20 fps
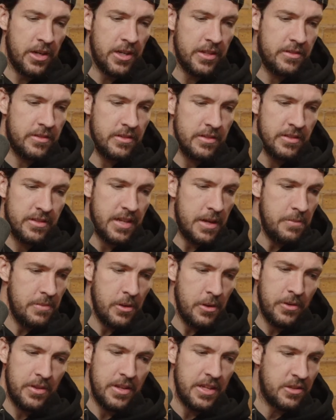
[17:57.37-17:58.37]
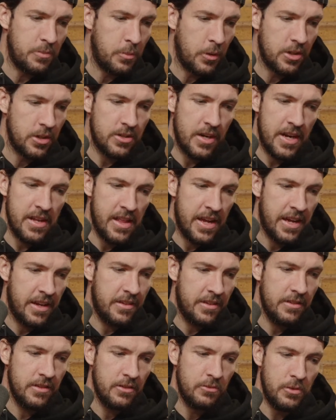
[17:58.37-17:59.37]
it's the same thing with esports,
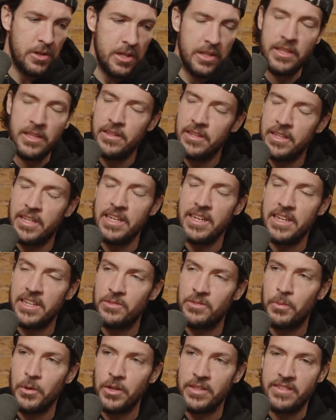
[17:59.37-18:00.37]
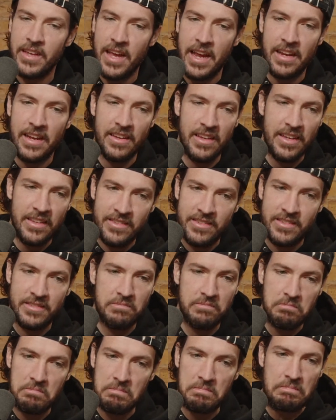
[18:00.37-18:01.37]
right? Really looking at esports,
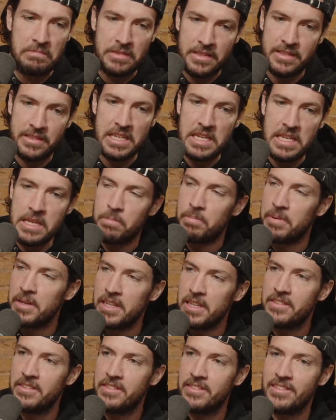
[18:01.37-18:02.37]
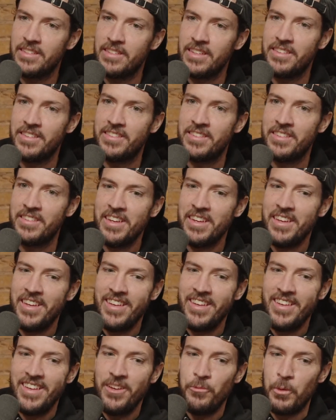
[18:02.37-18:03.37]
it's deep and it's
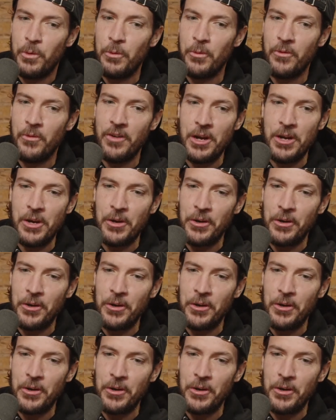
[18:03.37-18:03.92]
we were very